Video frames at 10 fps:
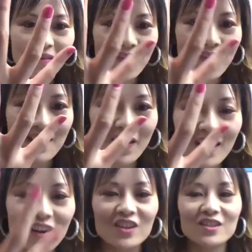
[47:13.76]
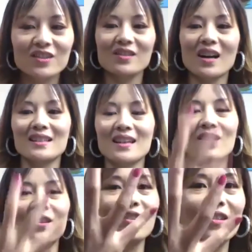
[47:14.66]
My 5 fingers, I tell
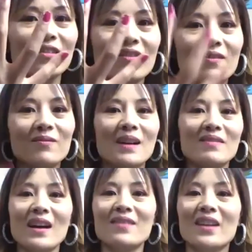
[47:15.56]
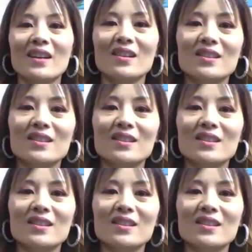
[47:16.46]
you. My 5 fingers.